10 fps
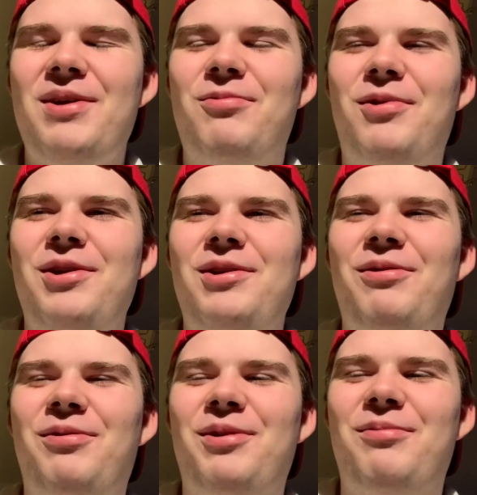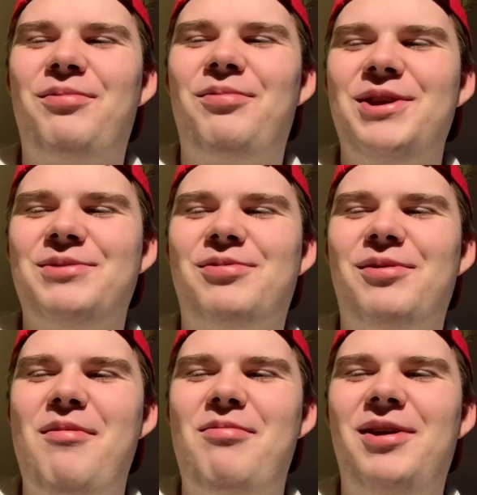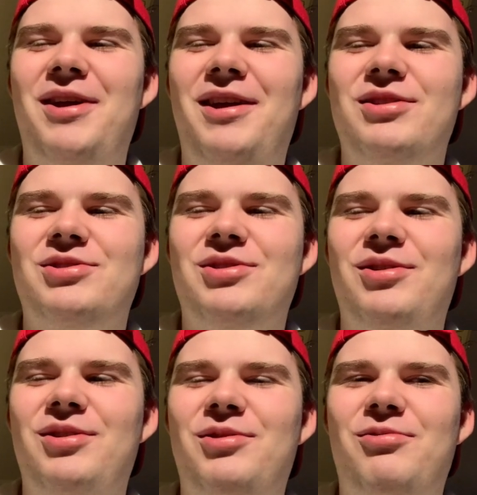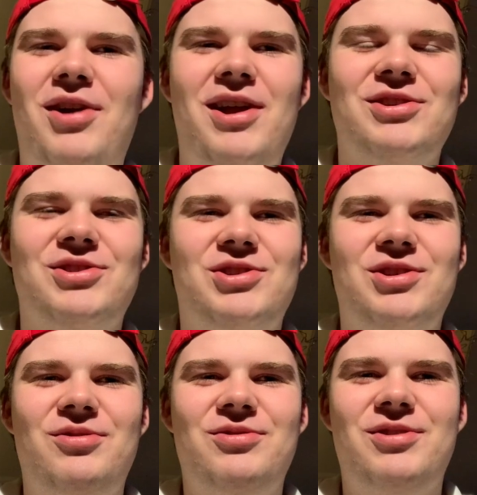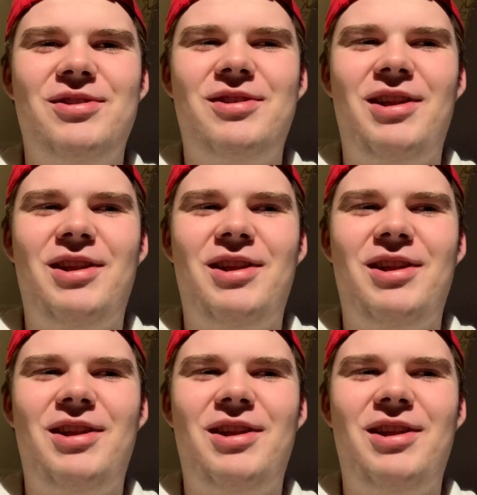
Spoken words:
One of them is probably to raise children,